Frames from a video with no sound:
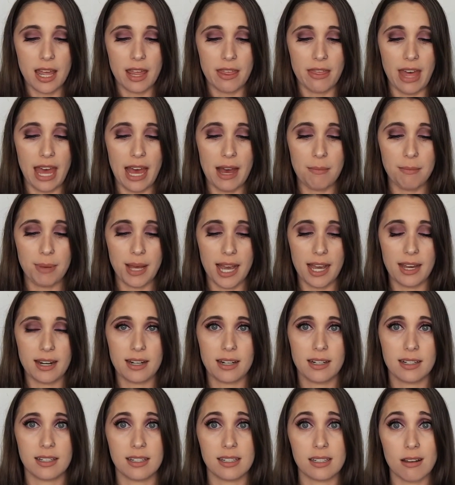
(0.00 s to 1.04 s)
That
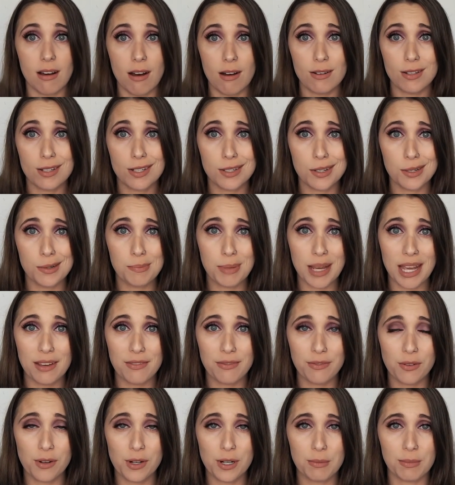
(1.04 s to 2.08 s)
pattern is also pay
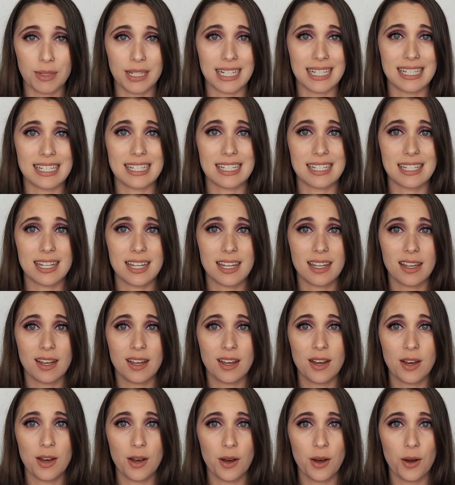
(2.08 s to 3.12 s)
for but it's
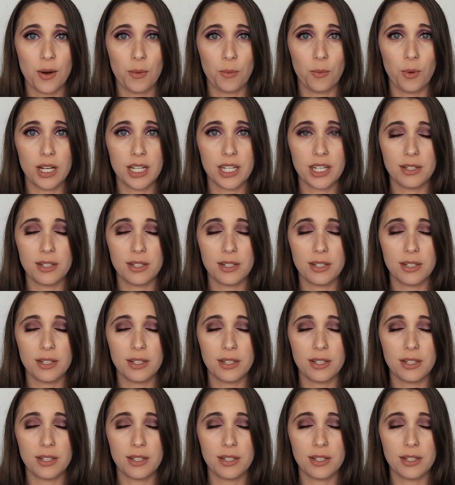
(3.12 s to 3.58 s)
one